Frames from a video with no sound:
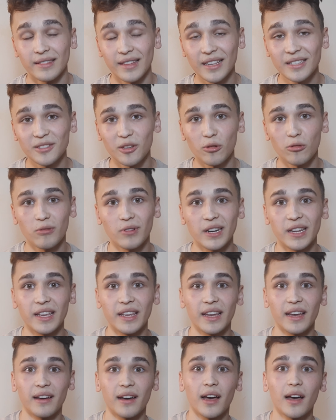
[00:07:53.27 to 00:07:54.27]
That's
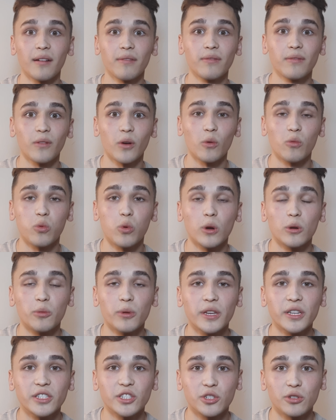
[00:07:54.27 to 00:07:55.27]
already a half of what
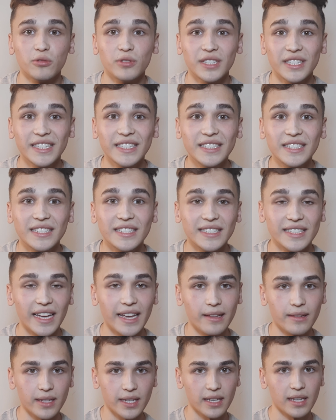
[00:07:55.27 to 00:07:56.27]
we should eat
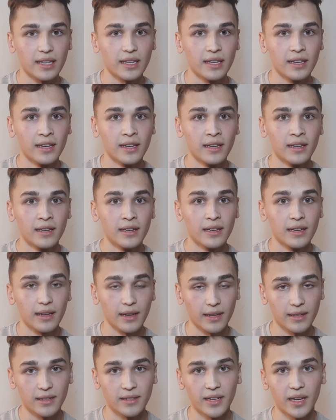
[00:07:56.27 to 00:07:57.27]
daily.
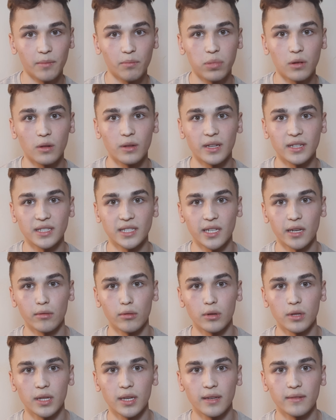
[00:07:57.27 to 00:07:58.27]
Add an apple and
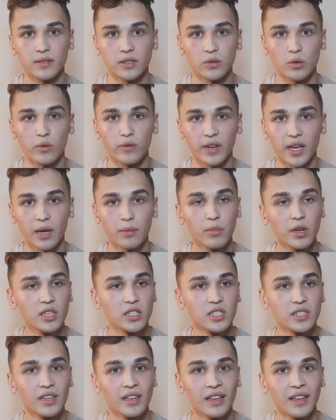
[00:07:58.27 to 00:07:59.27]
several leaves of
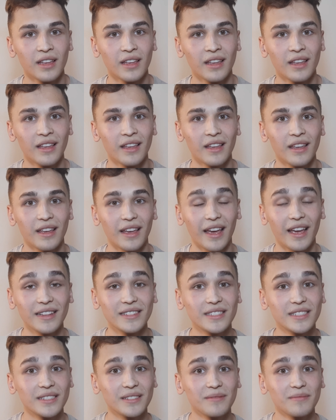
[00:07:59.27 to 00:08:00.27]
cabbage
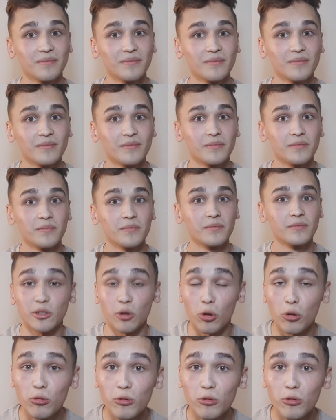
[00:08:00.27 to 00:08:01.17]
and it's